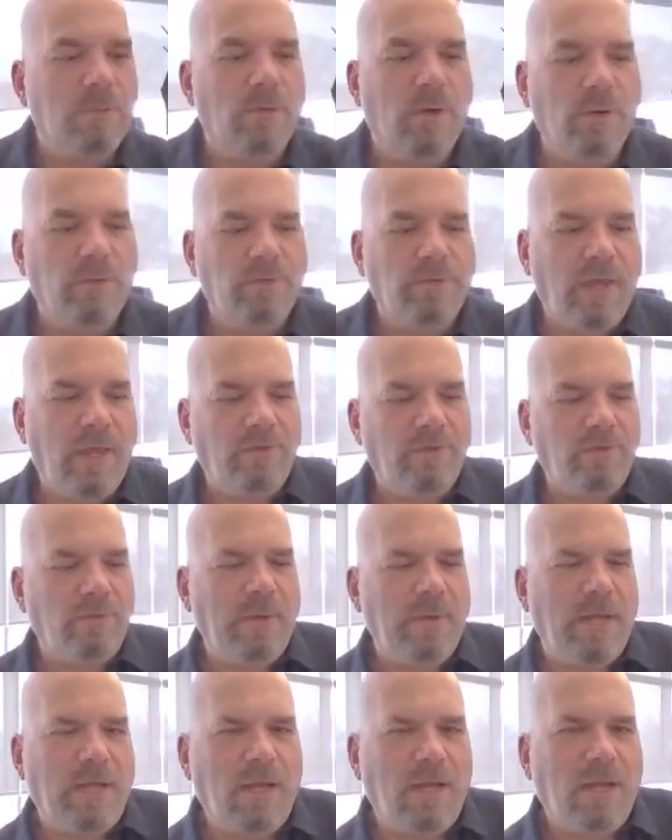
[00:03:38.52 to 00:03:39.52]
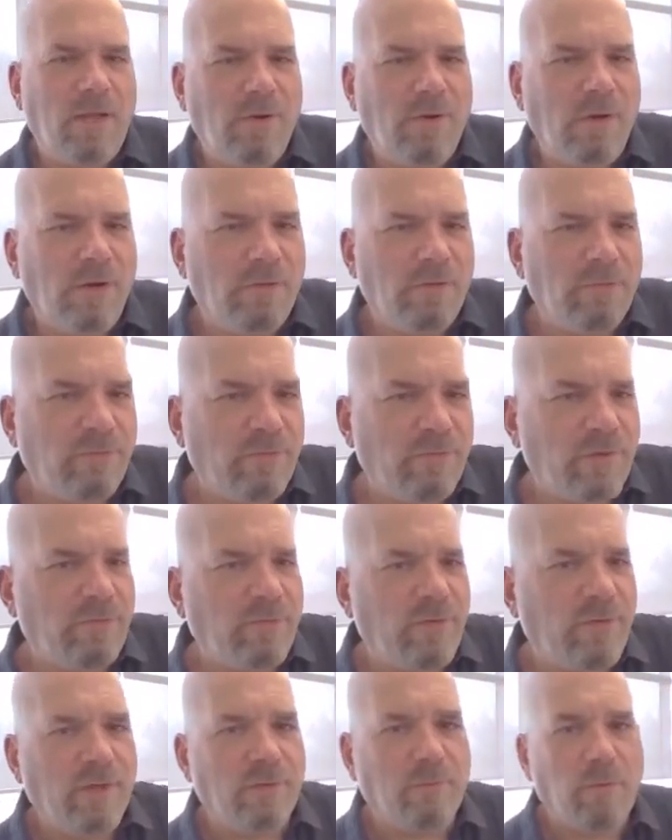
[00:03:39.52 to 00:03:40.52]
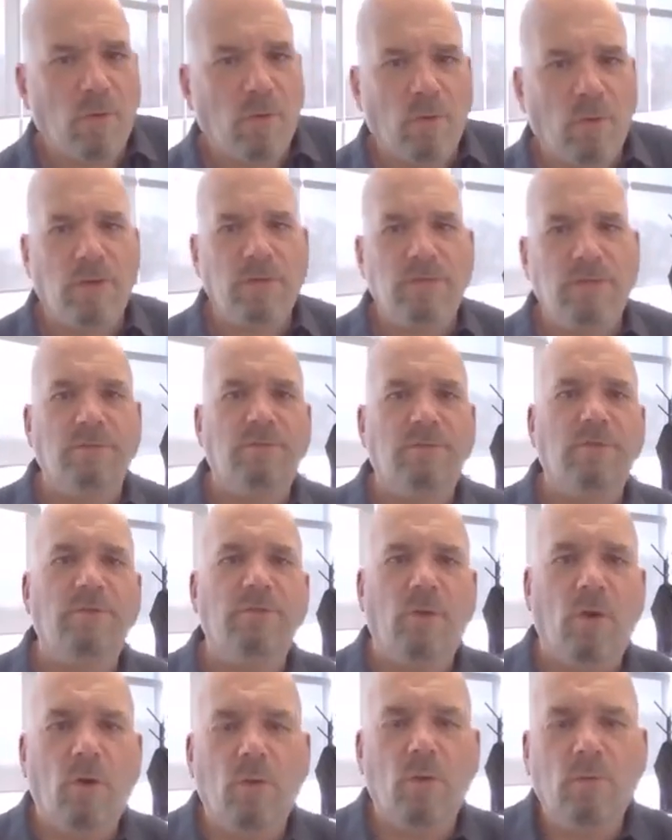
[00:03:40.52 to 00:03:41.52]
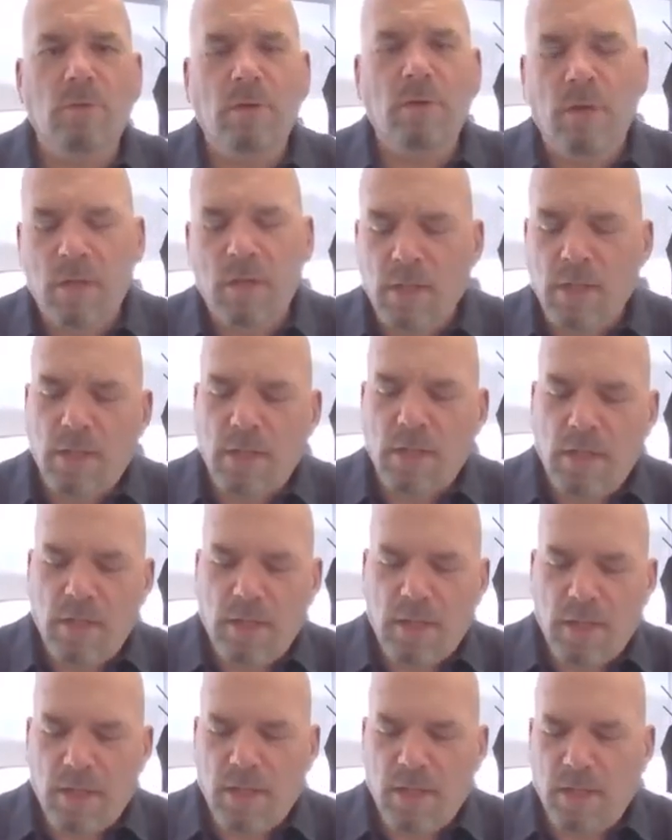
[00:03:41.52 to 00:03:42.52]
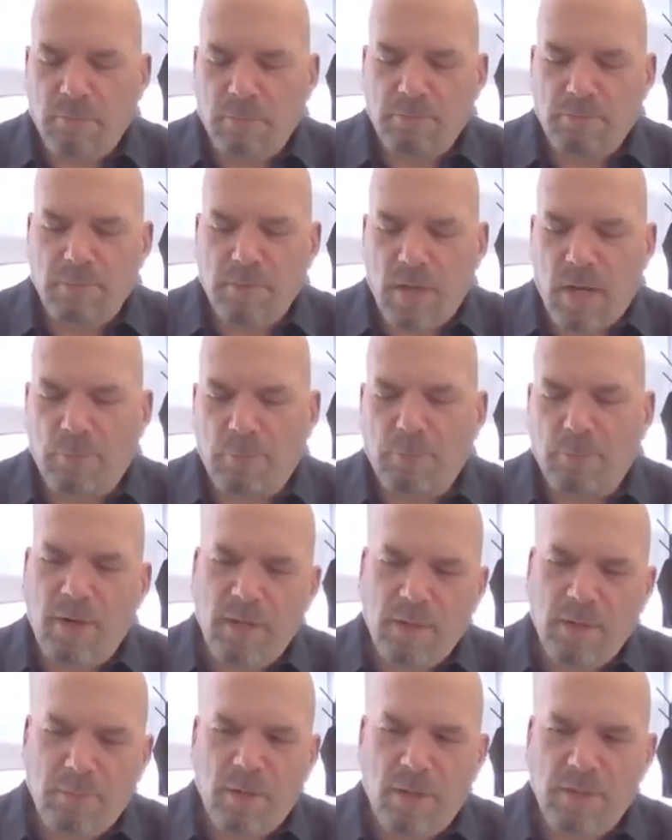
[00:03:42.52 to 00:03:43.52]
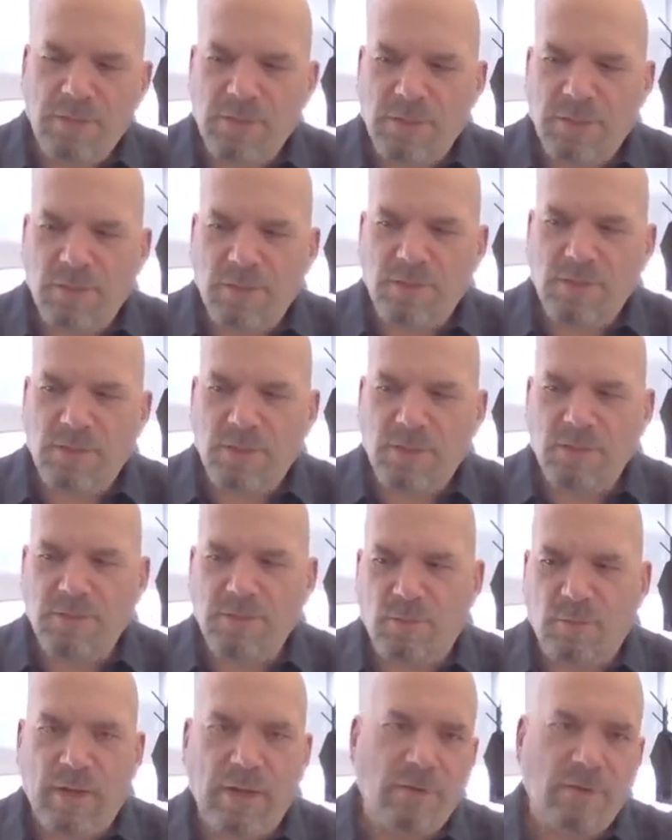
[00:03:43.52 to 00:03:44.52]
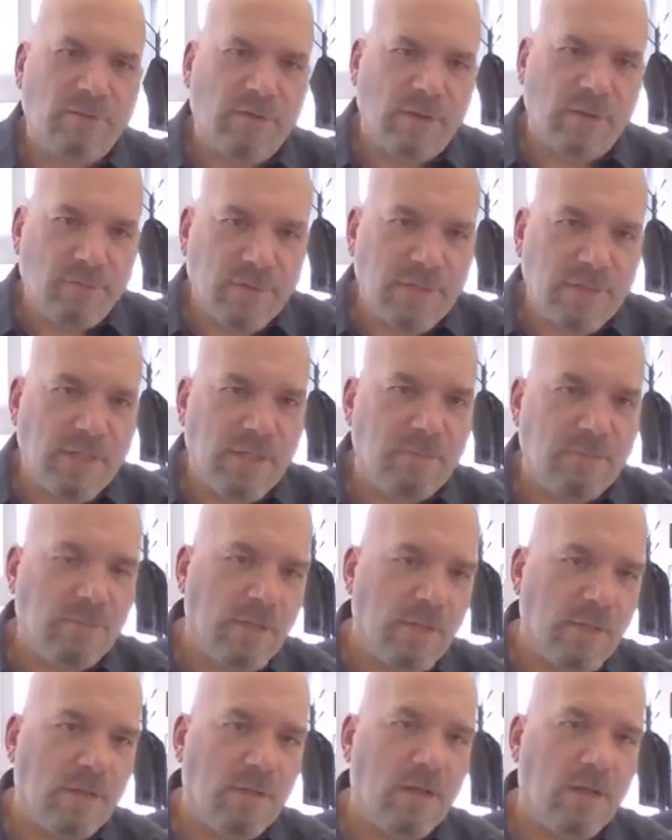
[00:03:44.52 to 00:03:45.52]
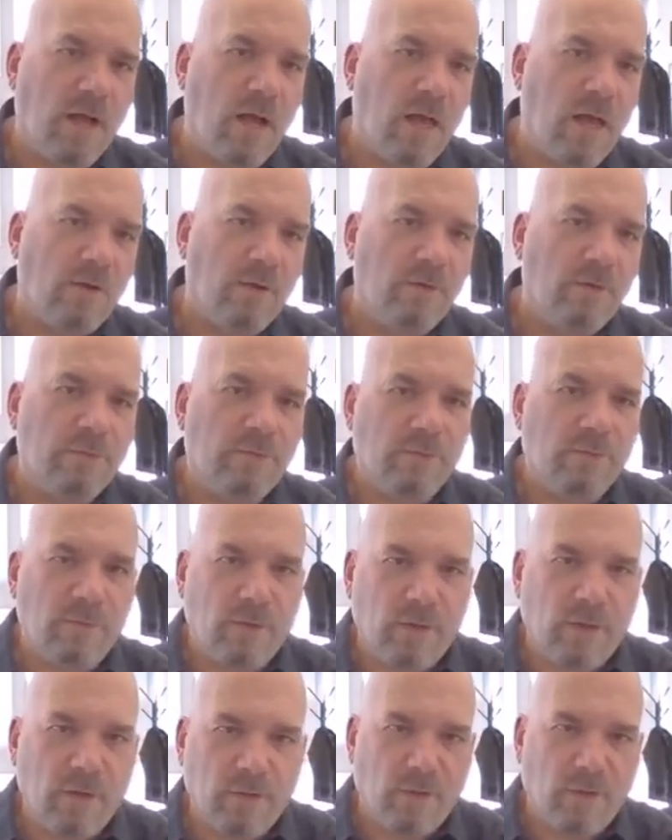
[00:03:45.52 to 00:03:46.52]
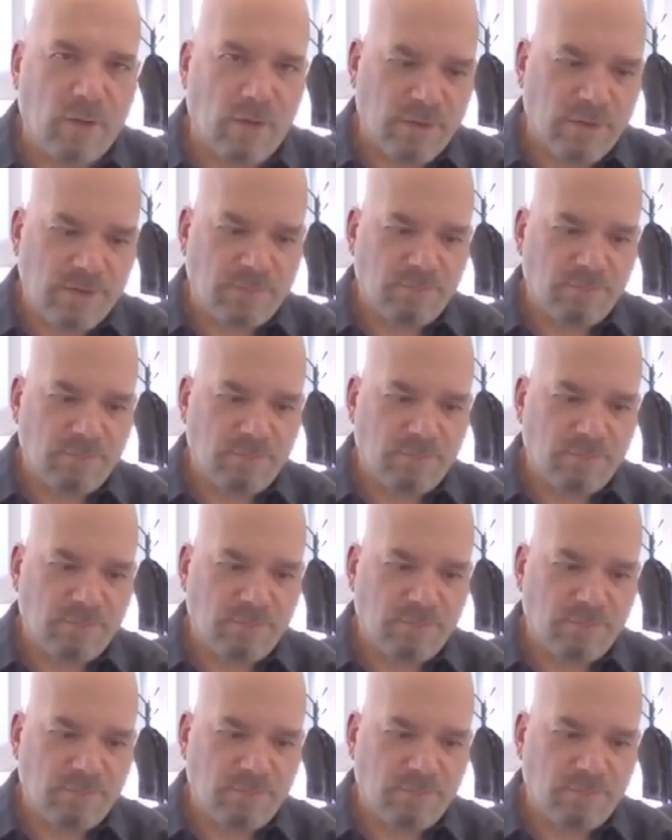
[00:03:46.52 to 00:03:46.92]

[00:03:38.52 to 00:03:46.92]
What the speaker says: Rose has about 150 employees of its own. Operating budget this year is around $17 million across